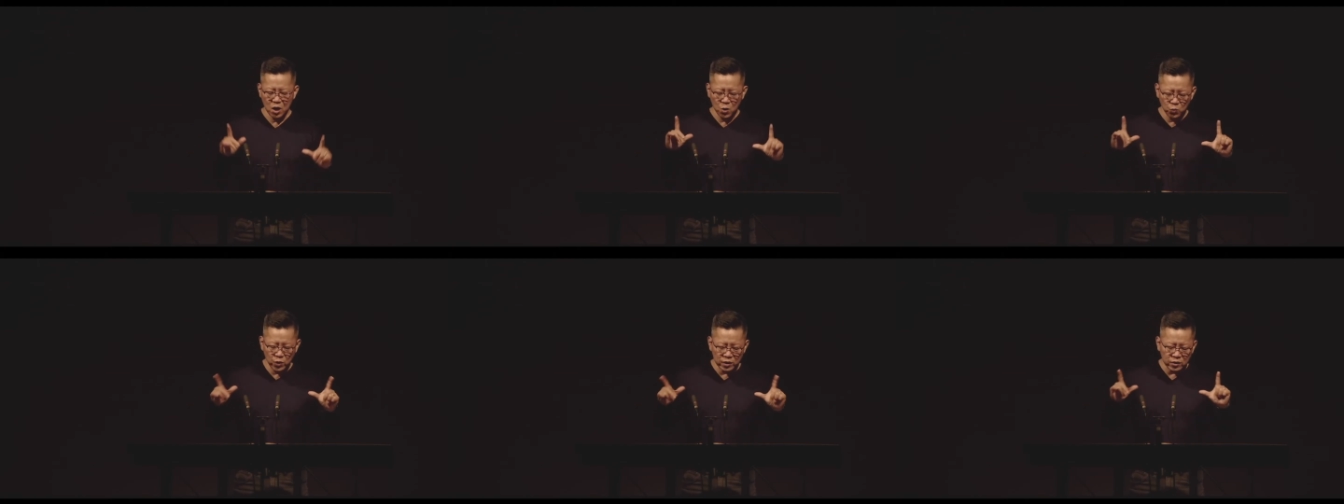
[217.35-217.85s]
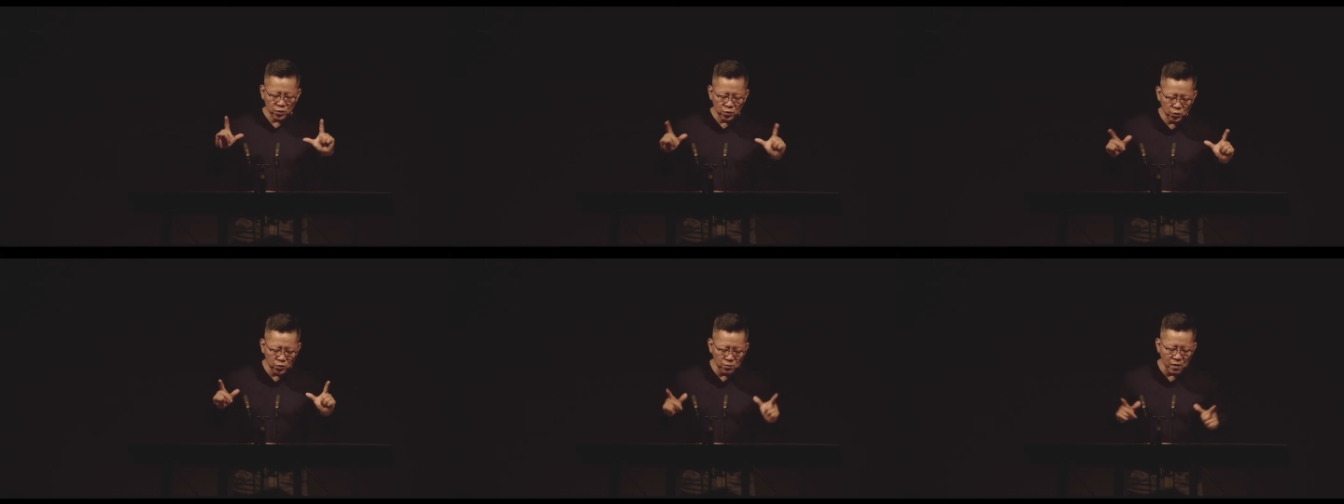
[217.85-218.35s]
with
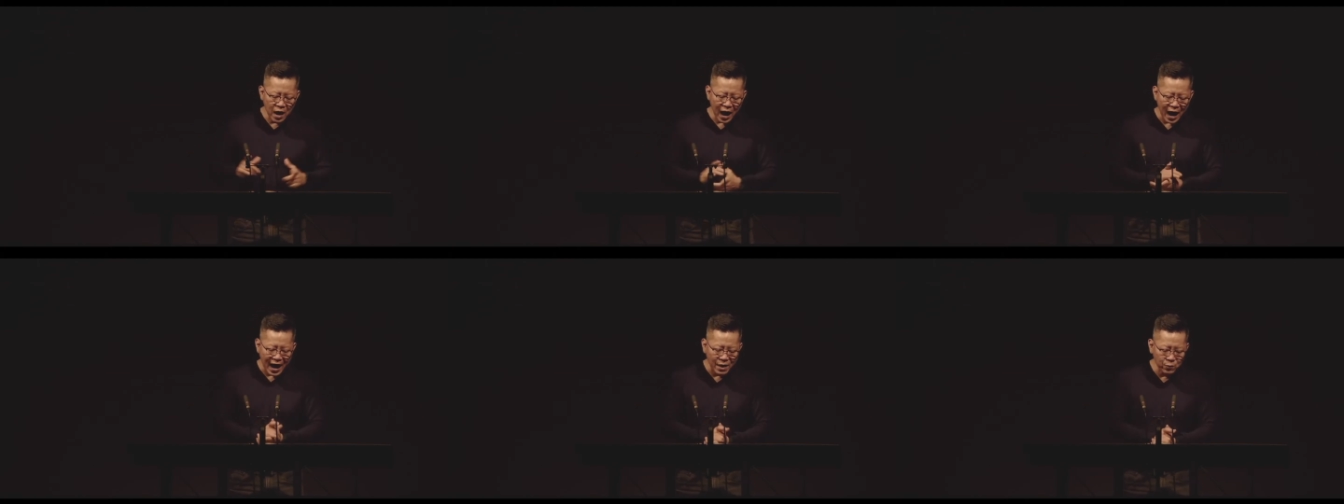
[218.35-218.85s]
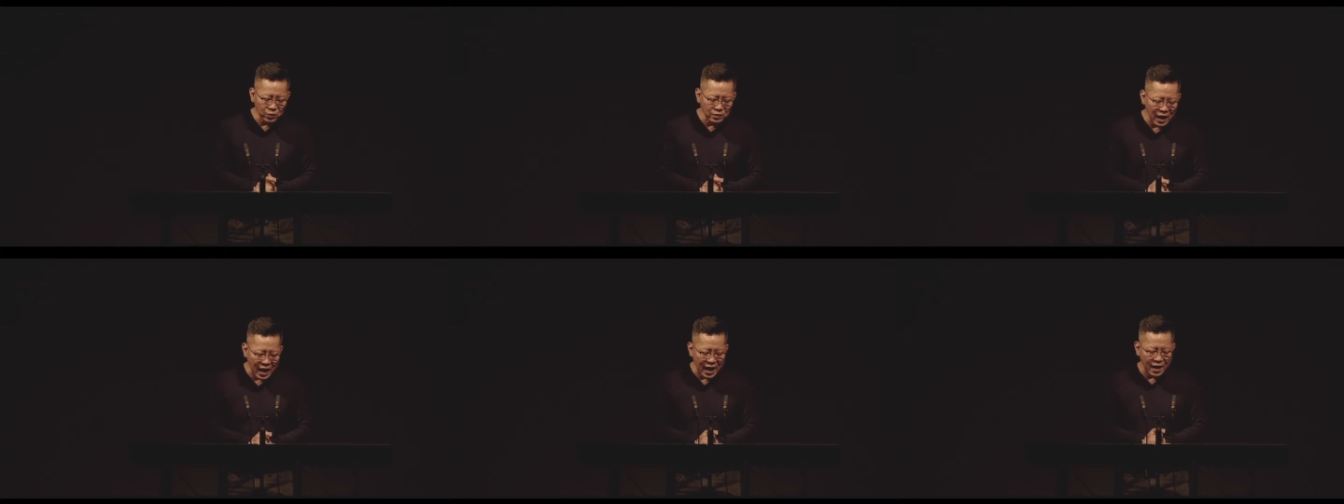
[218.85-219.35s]
whom I will
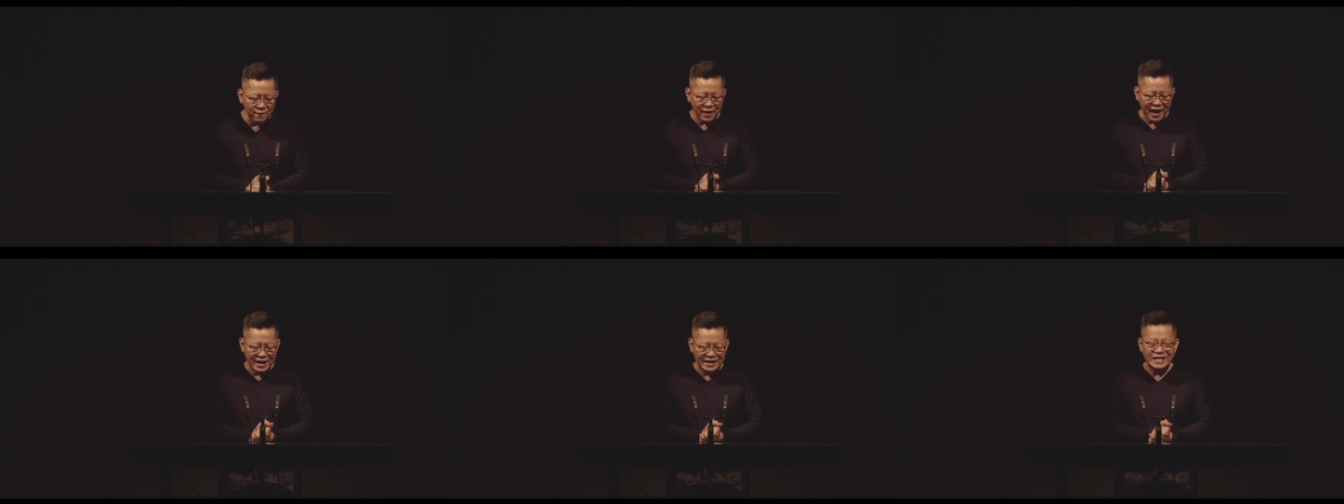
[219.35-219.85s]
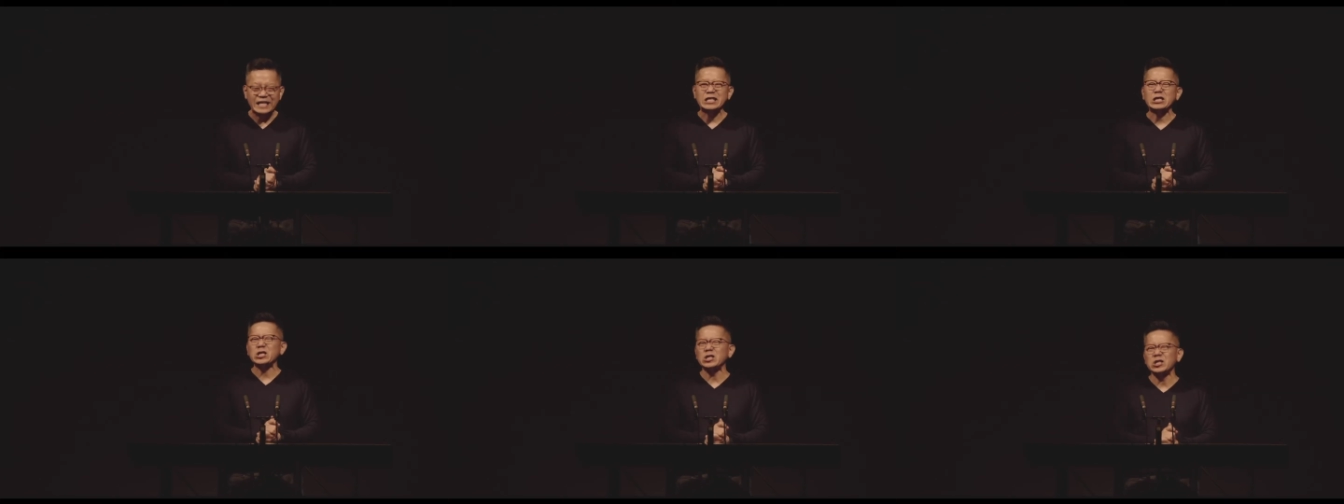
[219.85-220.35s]
have an
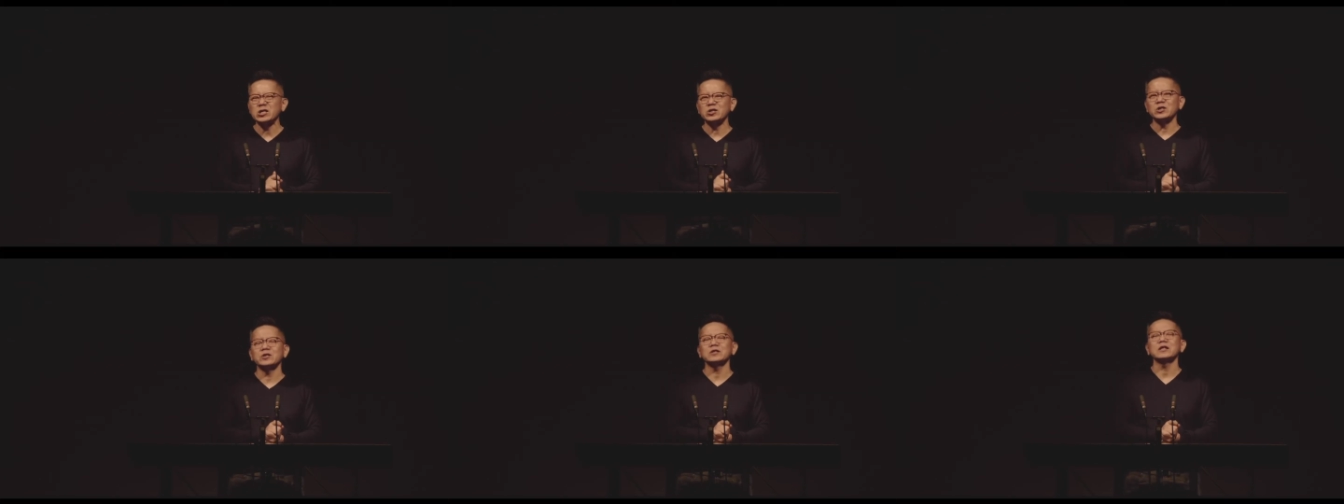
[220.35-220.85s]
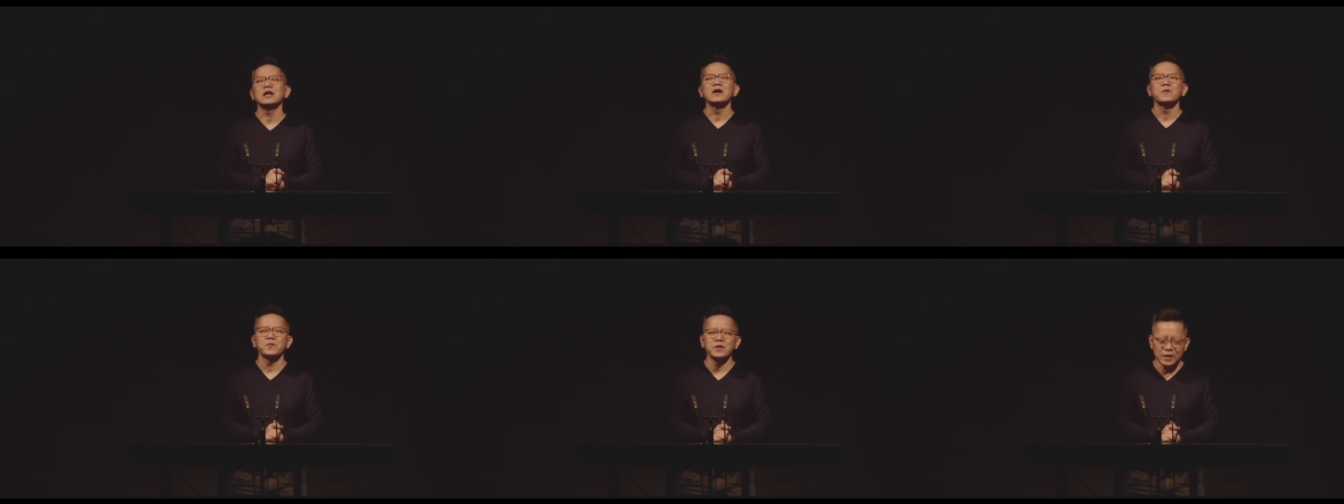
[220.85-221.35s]
eternal
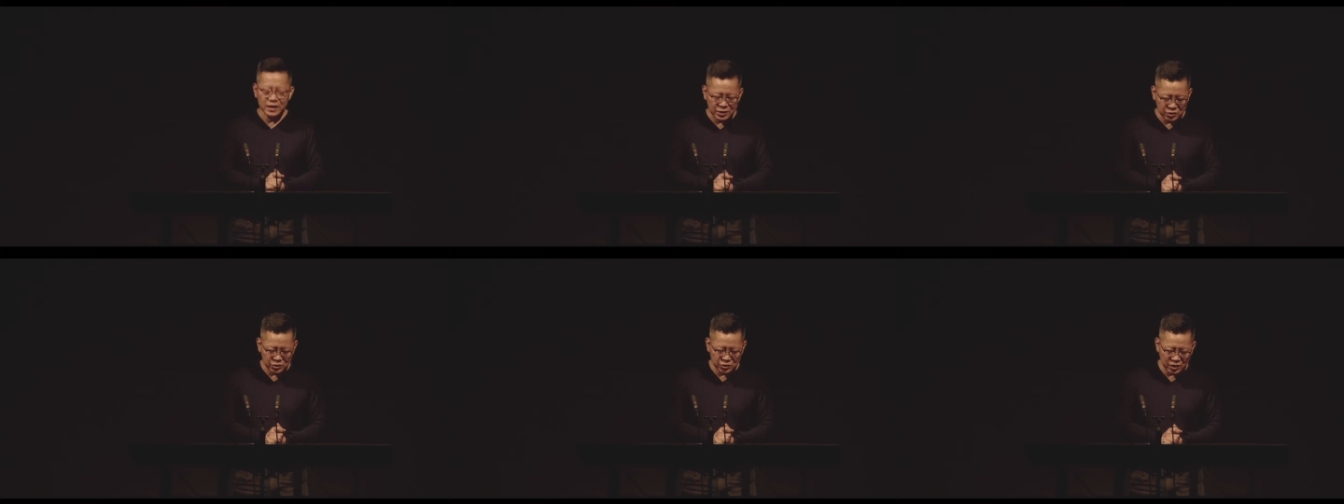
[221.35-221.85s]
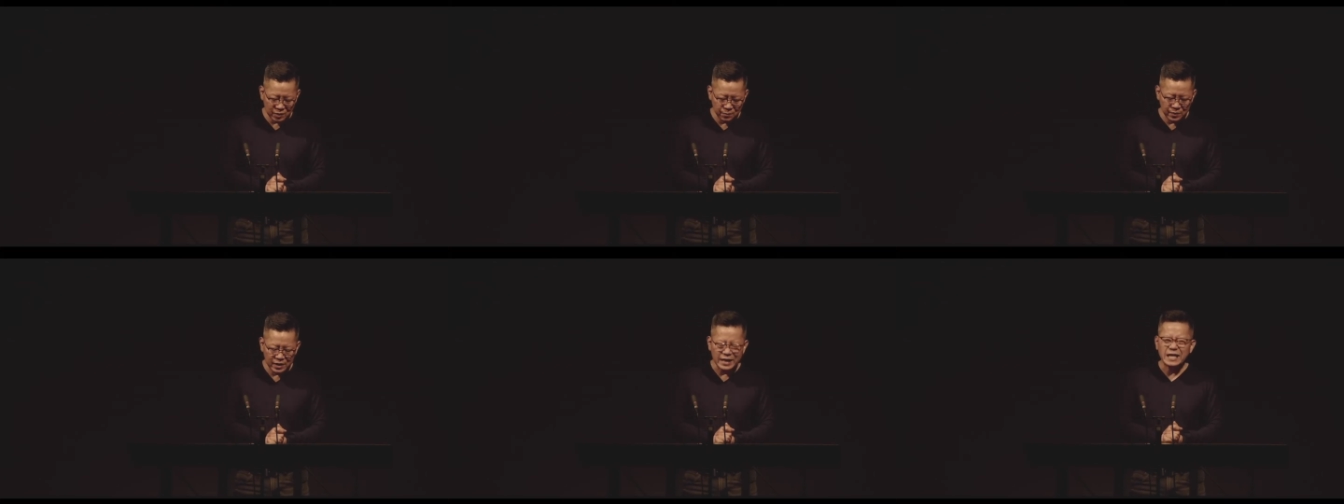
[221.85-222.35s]
relationship,
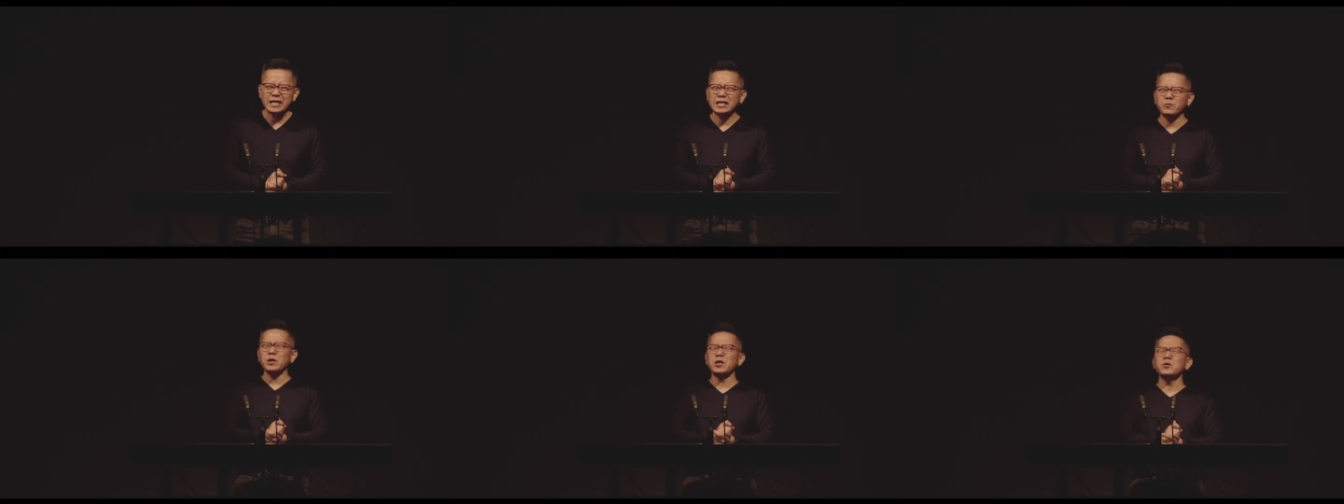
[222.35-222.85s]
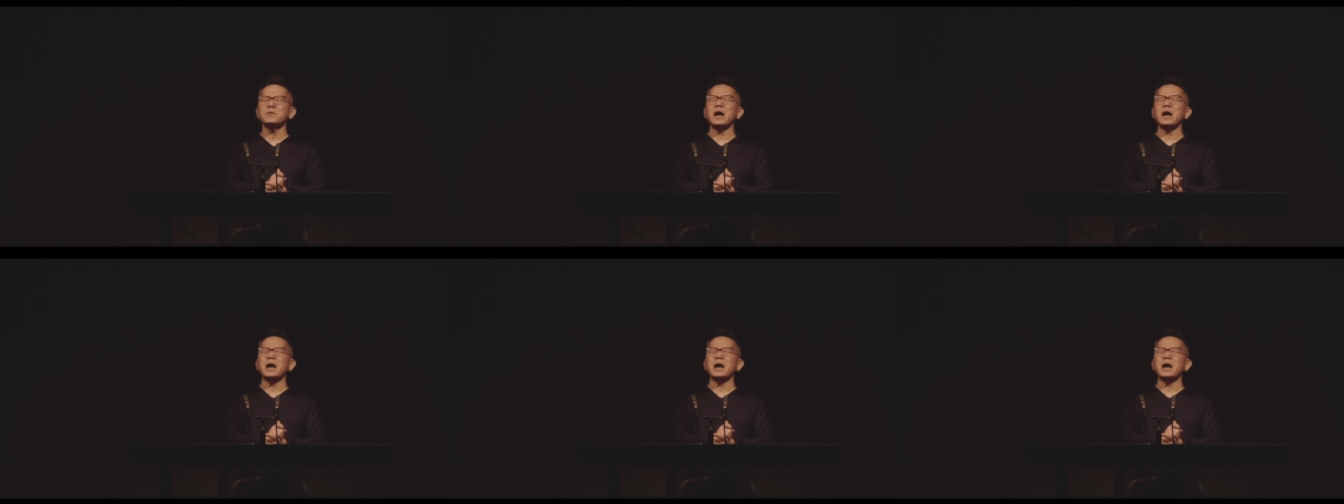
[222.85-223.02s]
with whom I